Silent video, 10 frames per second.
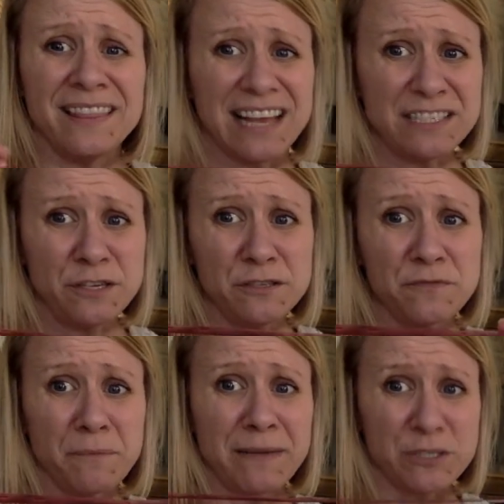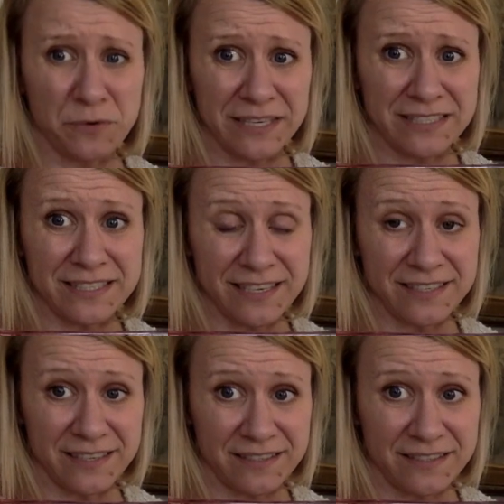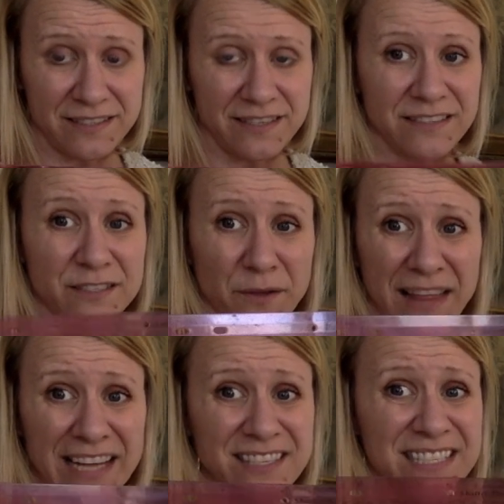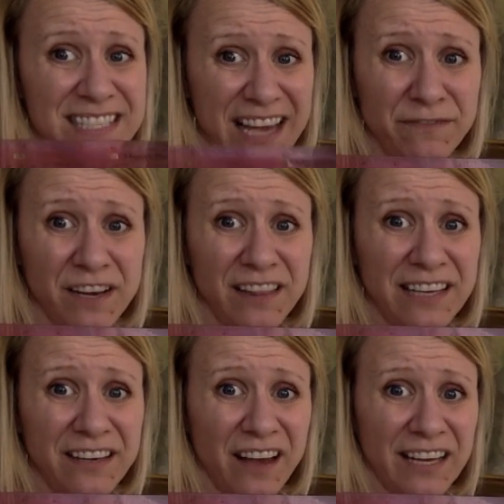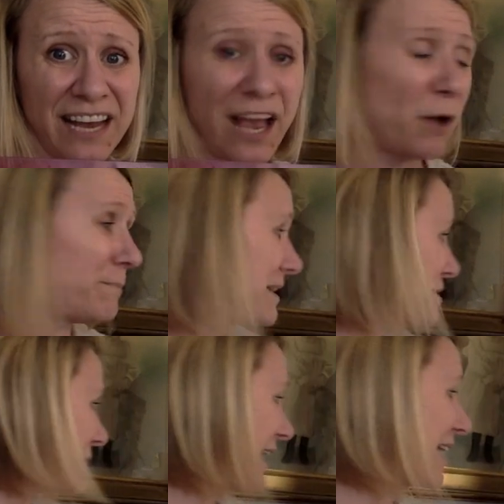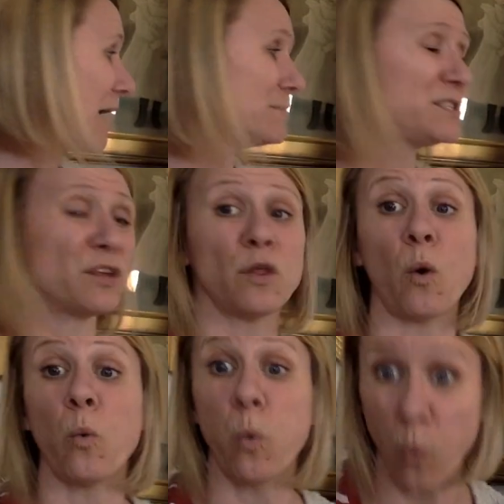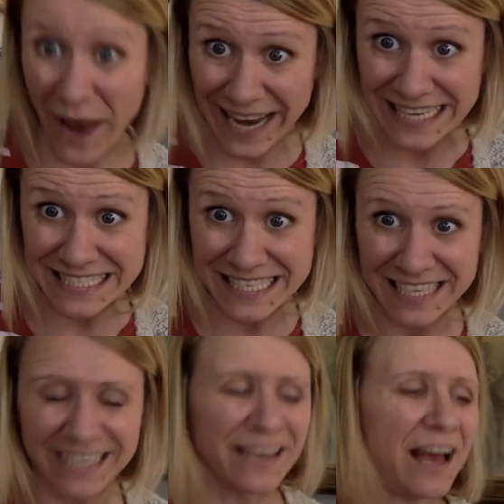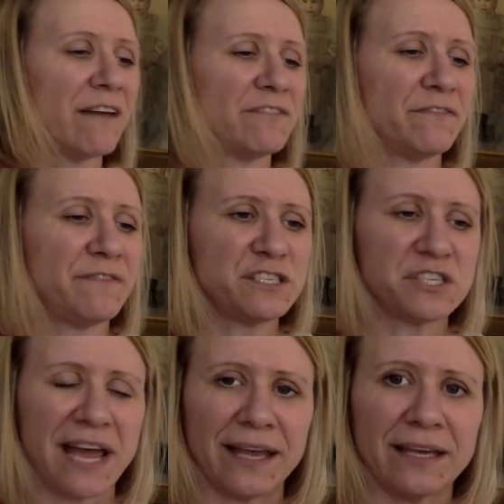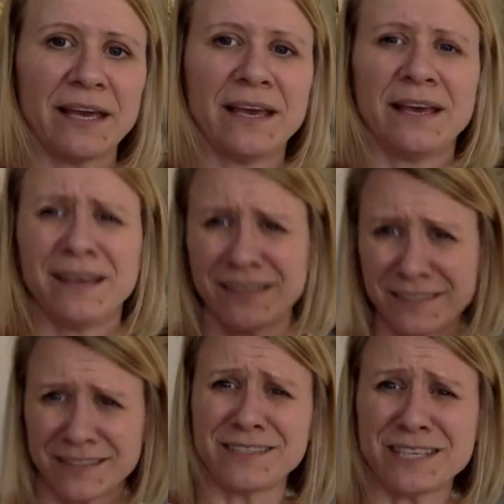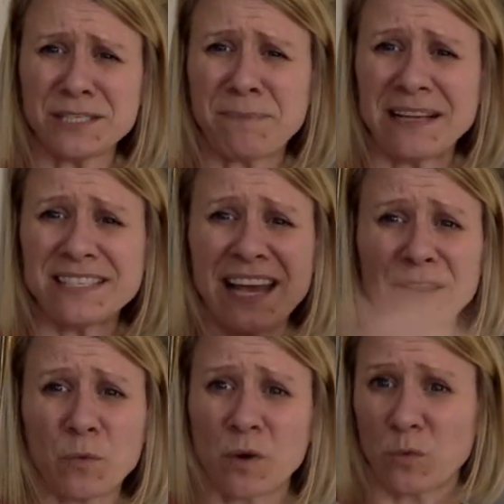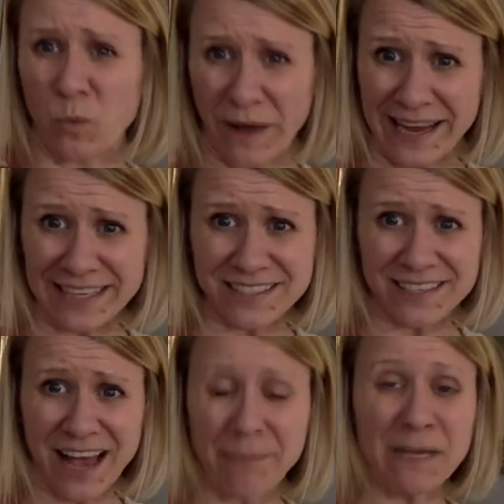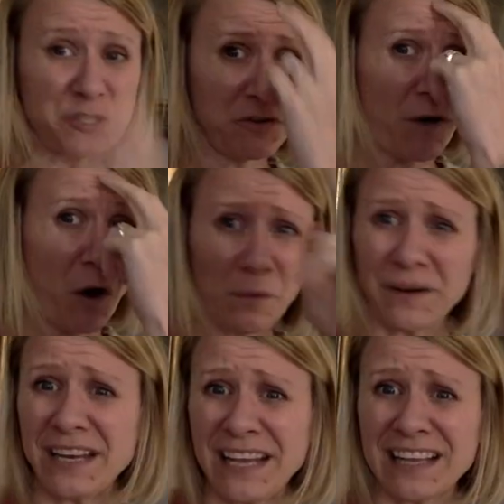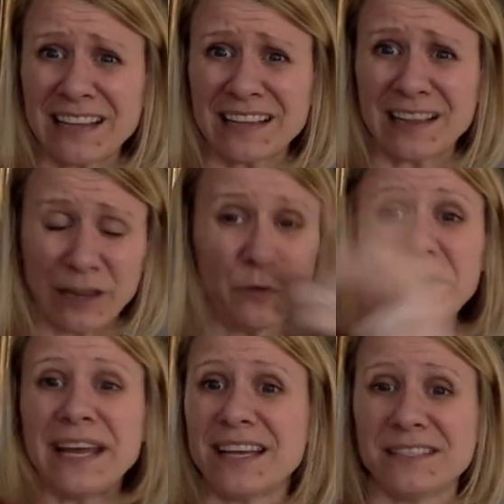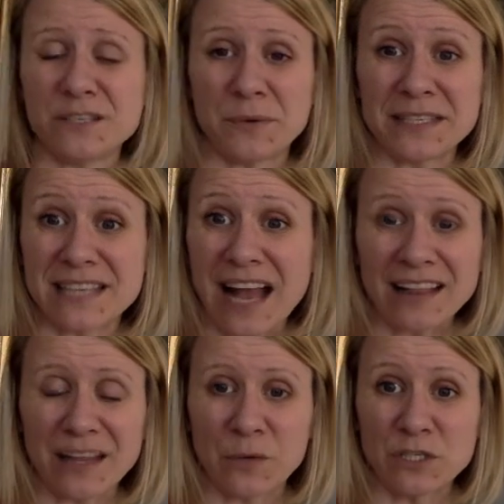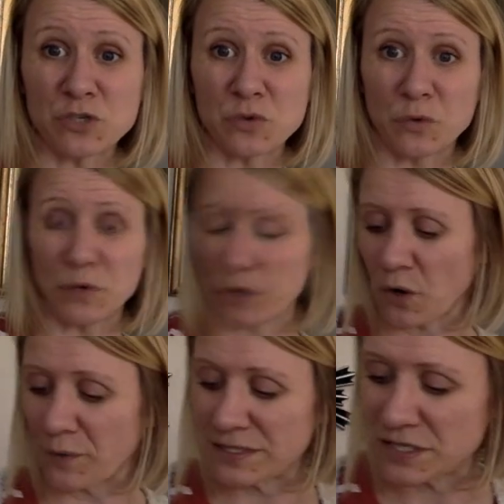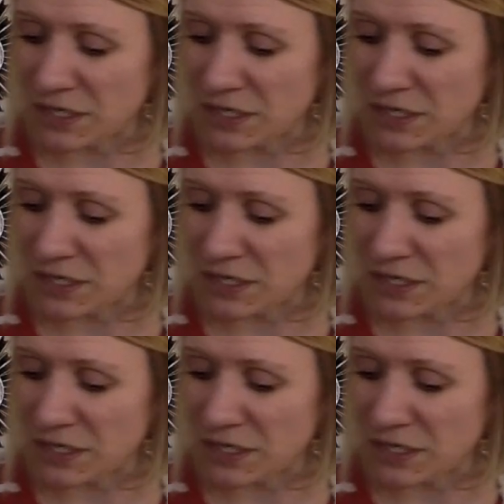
that's used for measuring distance. So that's definitely not going to help us when it comes to the weight of the fish tank. Just by saying the word weight, I bet you've already clued in to exactly which tool you're going to